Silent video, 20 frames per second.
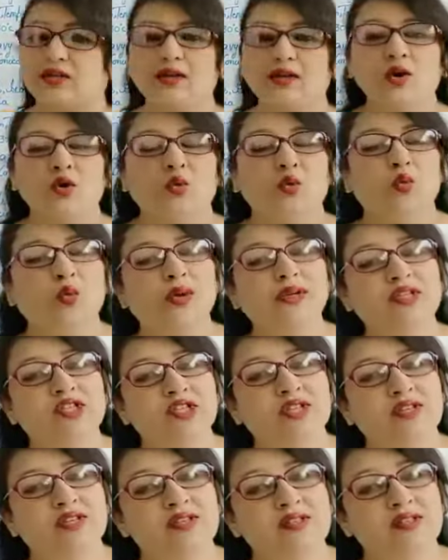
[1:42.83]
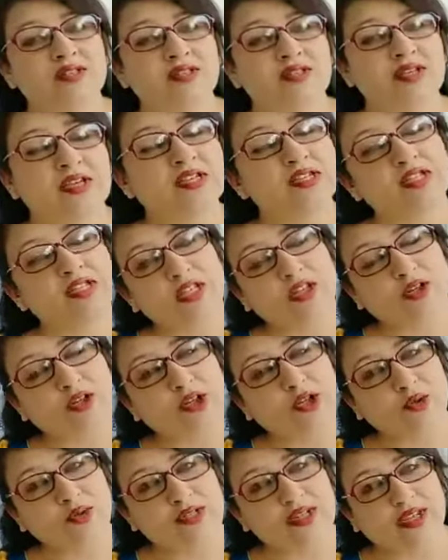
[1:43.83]
which is
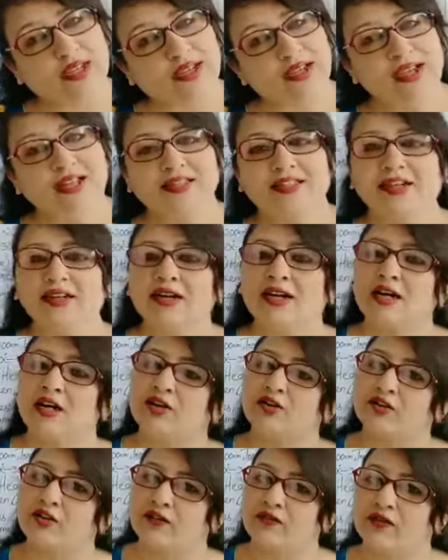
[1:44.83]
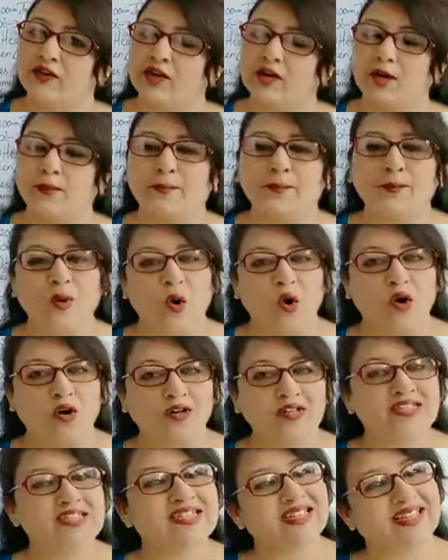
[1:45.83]
including the river, pond,
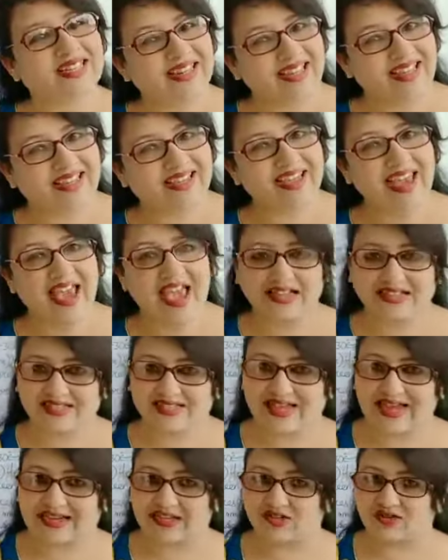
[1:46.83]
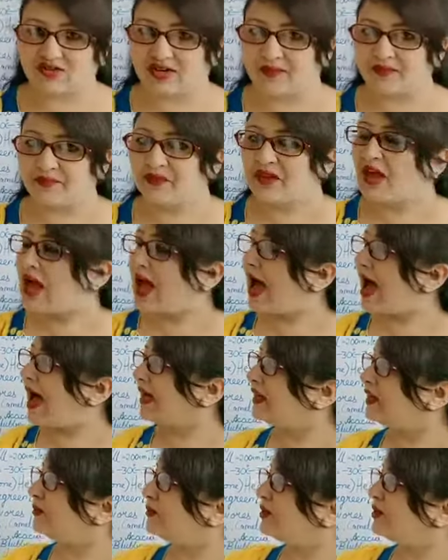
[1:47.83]
lake, etc. Animals